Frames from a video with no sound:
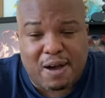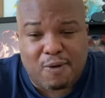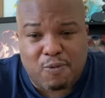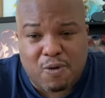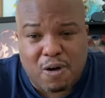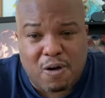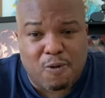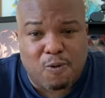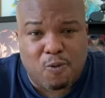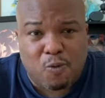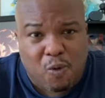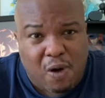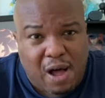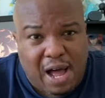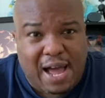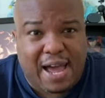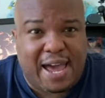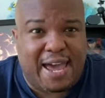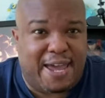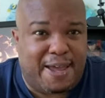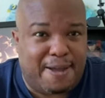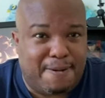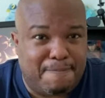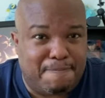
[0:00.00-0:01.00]
well,
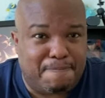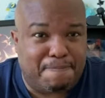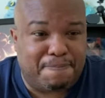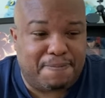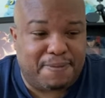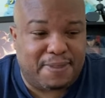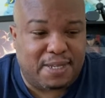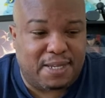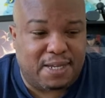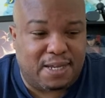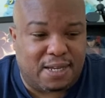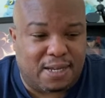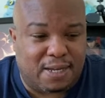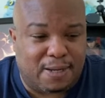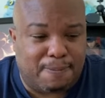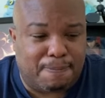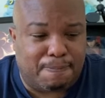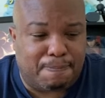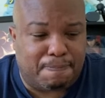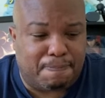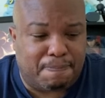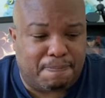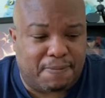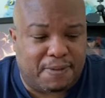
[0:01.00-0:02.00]
why
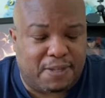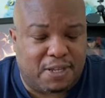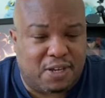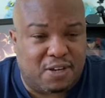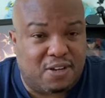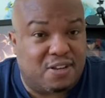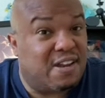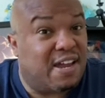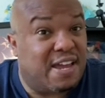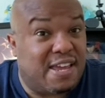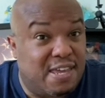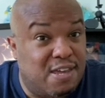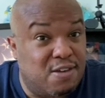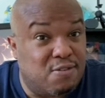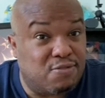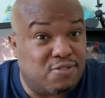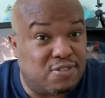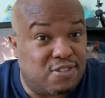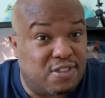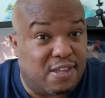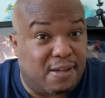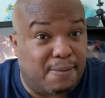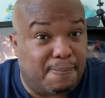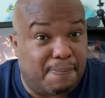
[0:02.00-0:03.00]
couldn't I use
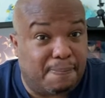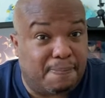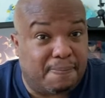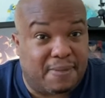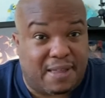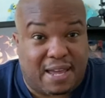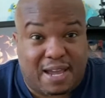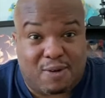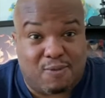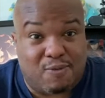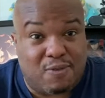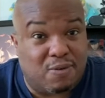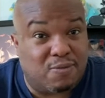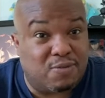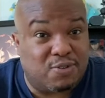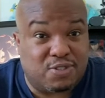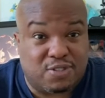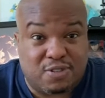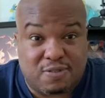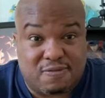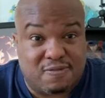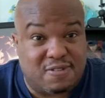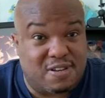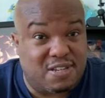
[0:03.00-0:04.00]
them? Like, what was
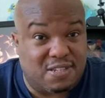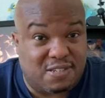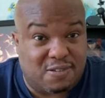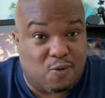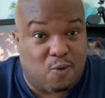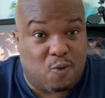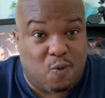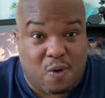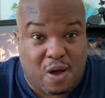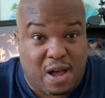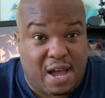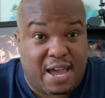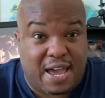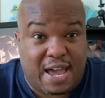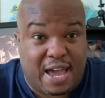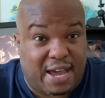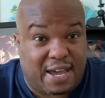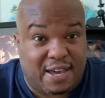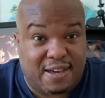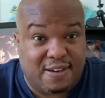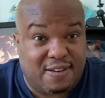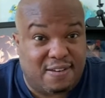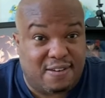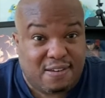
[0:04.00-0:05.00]
the reason why I
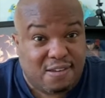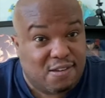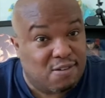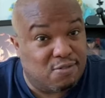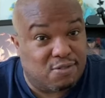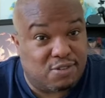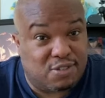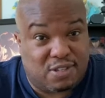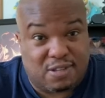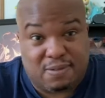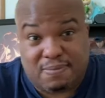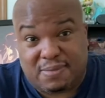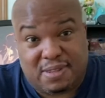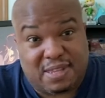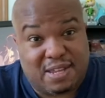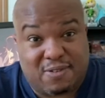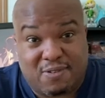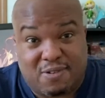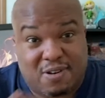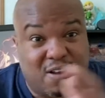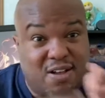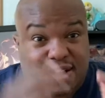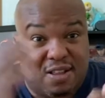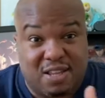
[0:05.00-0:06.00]
couldn't use them? And there
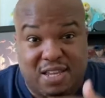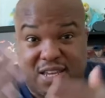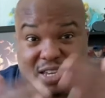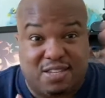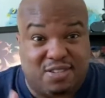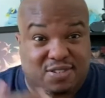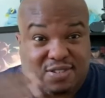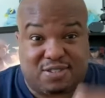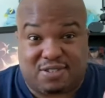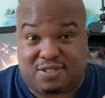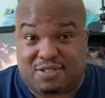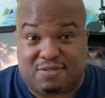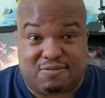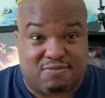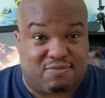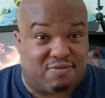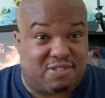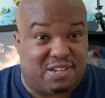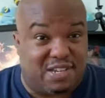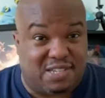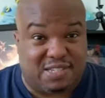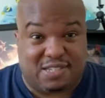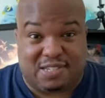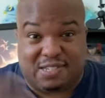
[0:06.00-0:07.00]
were all these
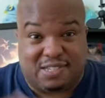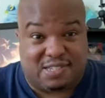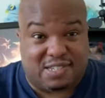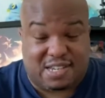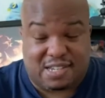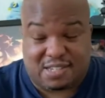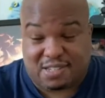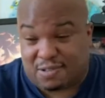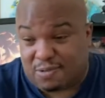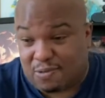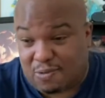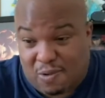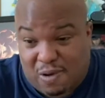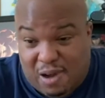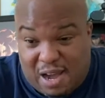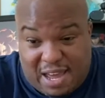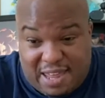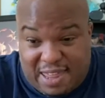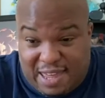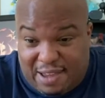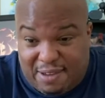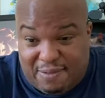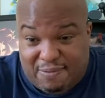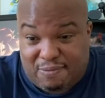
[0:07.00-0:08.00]
reasons as to why
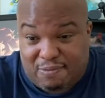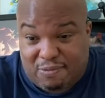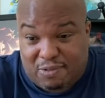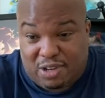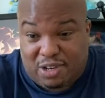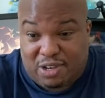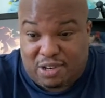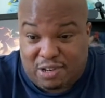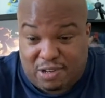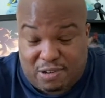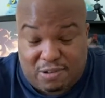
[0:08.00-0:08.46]
they wouldn't